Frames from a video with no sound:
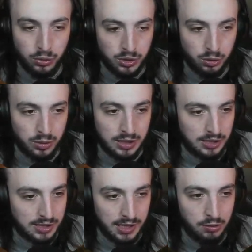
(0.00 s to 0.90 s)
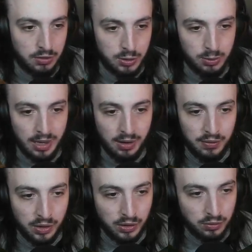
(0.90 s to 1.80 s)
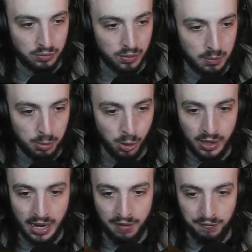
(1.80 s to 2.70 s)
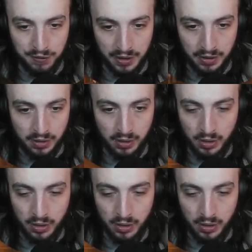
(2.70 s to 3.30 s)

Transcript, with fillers: all to all these secrets without even putting effort in.